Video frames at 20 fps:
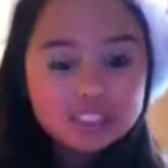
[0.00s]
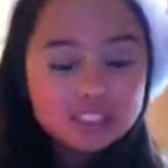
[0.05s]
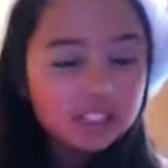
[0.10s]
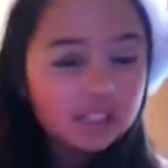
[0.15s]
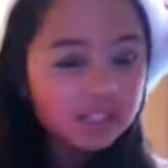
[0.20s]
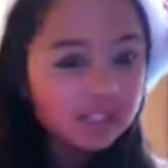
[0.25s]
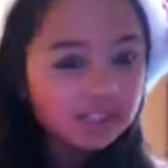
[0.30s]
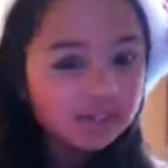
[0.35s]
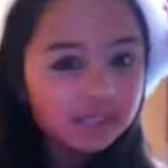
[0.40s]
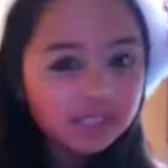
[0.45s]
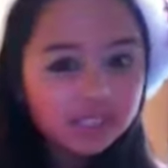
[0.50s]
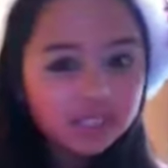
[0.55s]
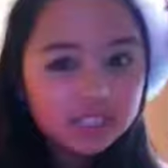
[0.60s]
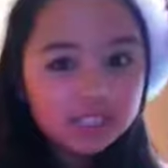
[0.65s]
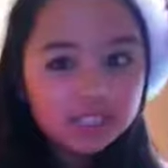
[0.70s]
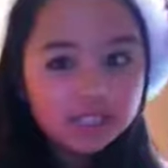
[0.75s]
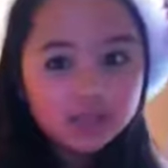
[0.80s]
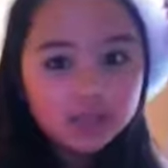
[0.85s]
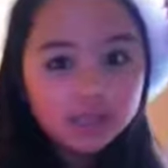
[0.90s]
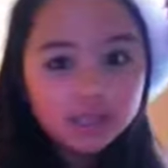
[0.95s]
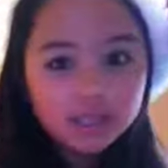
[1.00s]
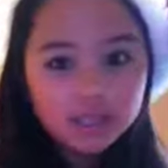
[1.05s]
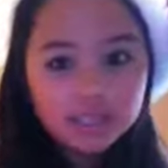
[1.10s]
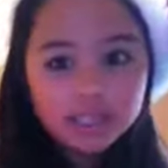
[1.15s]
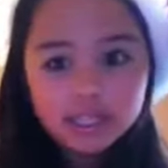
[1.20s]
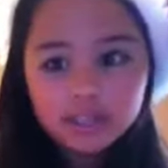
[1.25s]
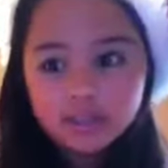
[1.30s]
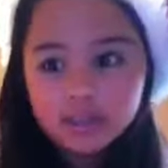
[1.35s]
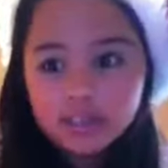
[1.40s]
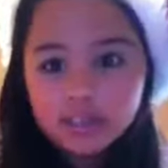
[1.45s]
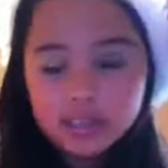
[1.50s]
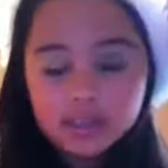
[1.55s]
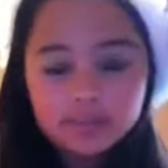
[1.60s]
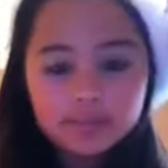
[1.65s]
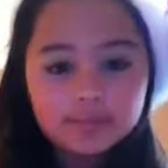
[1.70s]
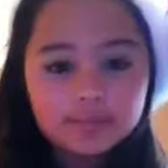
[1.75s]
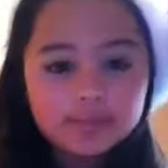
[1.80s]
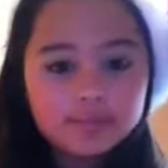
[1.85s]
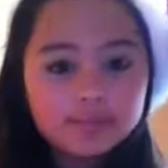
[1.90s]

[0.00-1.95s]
not very working right now.